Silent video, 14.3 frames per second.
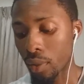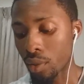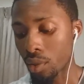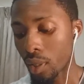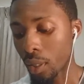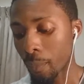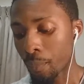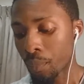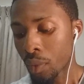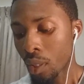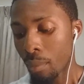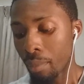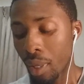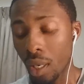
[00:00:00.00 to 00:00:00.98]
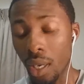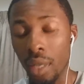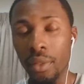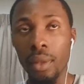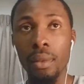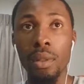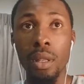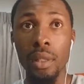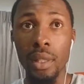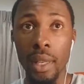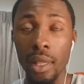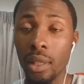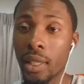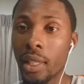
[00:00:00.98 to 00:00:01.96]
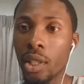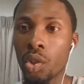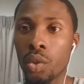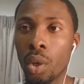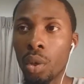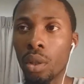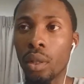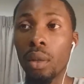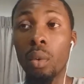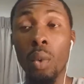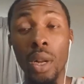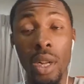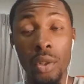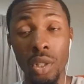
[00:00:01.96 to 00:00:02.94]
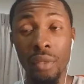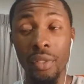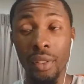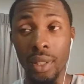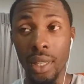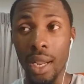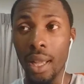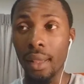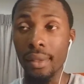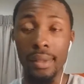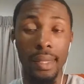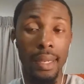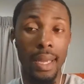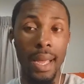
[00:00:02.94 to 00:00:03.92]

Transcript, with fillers: Instinct. But the Elite Controller, $150.